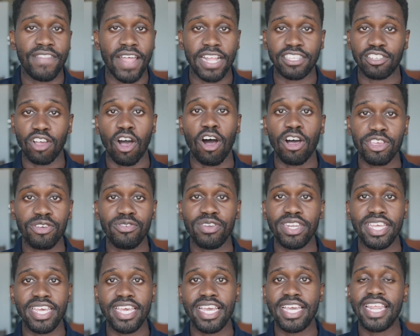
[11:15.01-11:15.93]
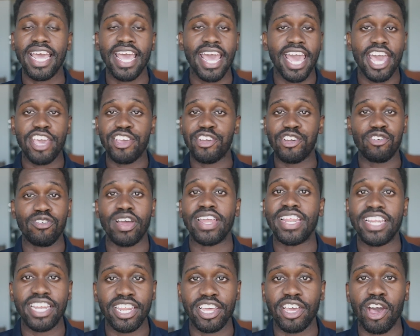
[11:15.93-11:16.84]
that's all you need and you're
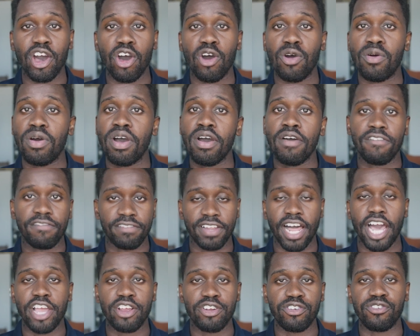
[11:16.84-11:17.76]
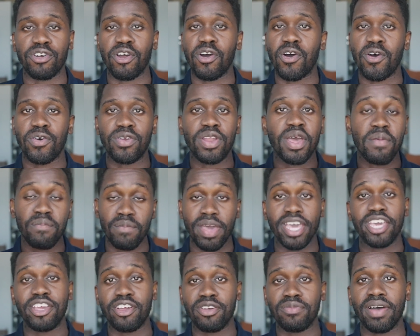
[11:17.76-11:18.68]
ready to go. Fly your drone,
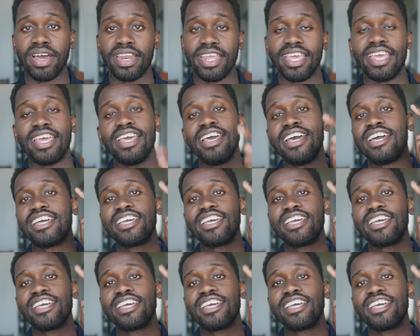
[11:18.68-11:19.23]
make your money.